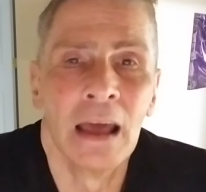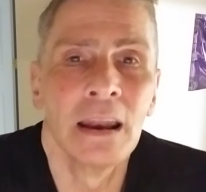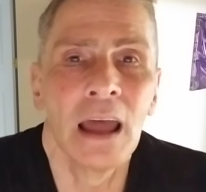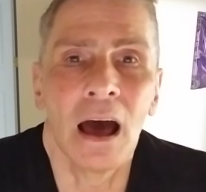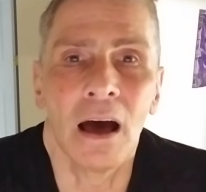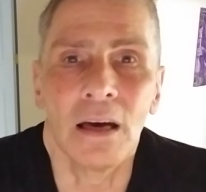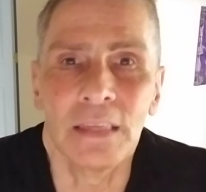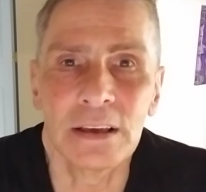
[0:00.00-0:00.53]

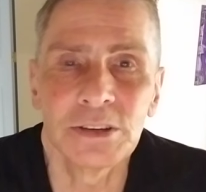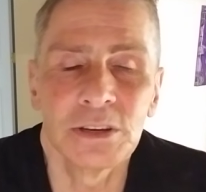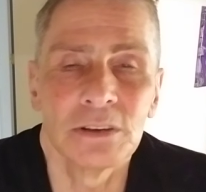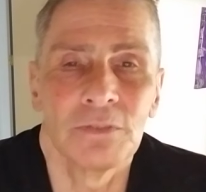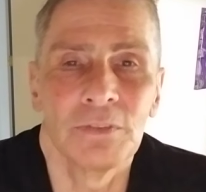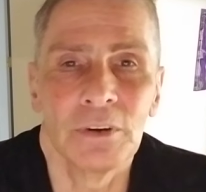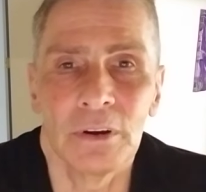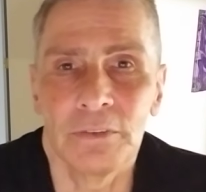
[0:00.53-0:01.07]
Now, this is
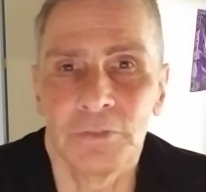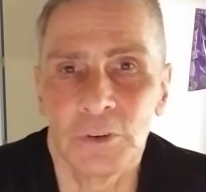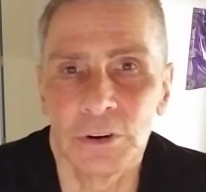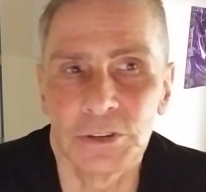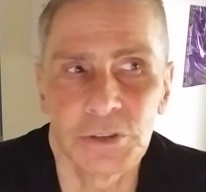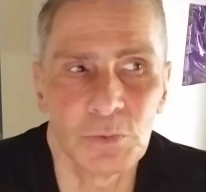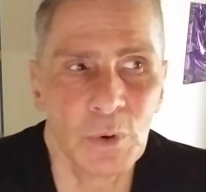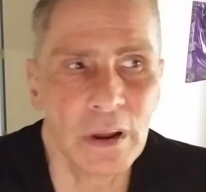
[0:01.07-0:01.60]
the very
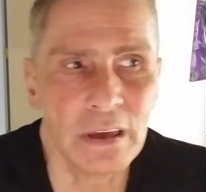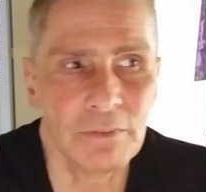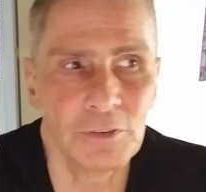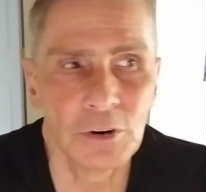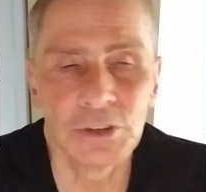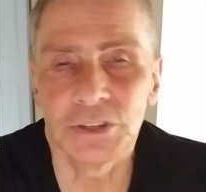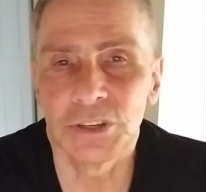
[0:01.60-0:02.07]
first, when he first